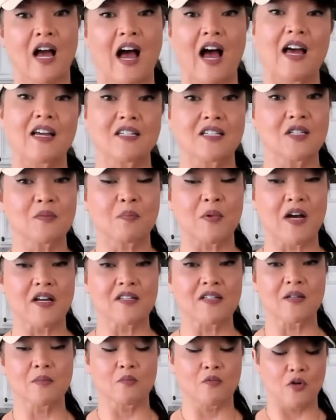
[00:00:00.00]
I just bought
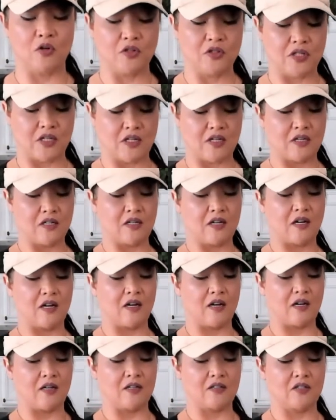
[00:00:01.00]
some roasted
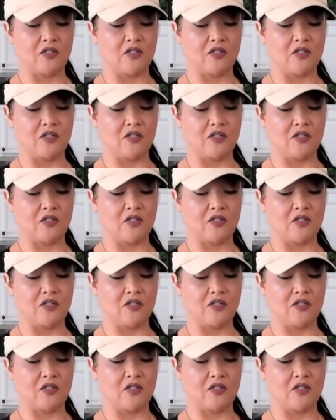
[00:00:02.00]
uh,